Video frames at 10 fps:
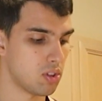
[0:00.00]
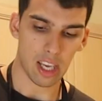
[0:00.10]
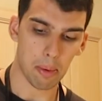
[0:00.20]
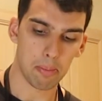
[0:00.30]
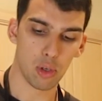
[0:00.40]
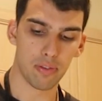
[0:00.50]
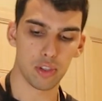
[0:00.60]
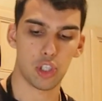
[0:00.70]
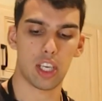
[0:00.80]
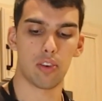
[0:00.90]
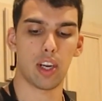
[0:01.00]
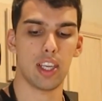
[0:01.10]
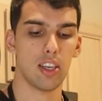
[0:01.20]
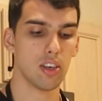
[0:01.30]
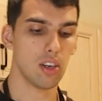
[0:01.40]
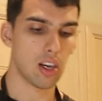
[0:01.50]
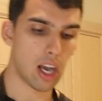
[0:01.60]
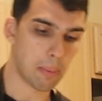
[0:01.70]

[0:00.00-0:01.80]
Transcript: I got my beautiful chicken right here.